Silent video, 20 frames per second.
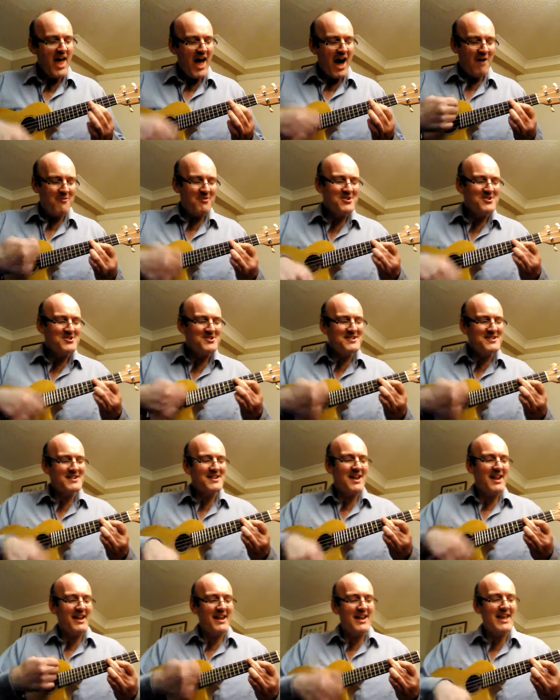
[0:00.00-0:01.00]
I wouldn't
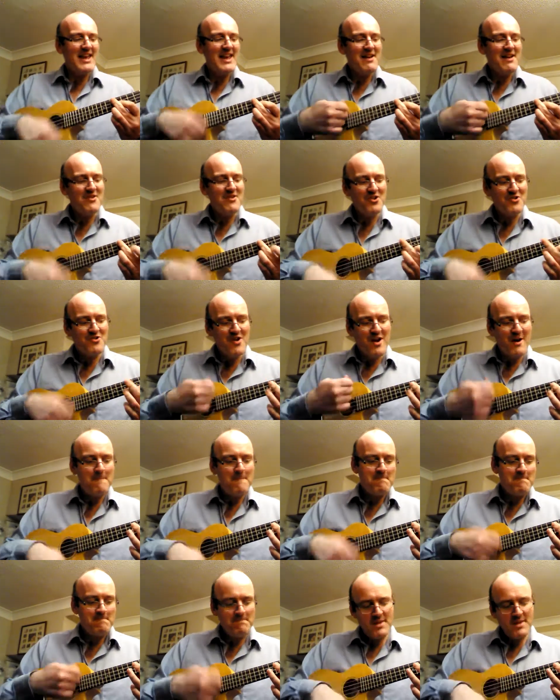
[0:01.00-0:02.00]
leave a
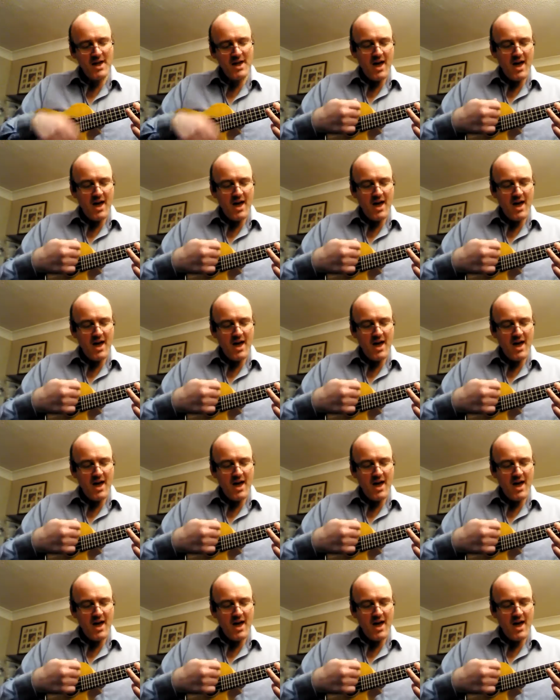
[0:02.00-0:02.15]
crumb.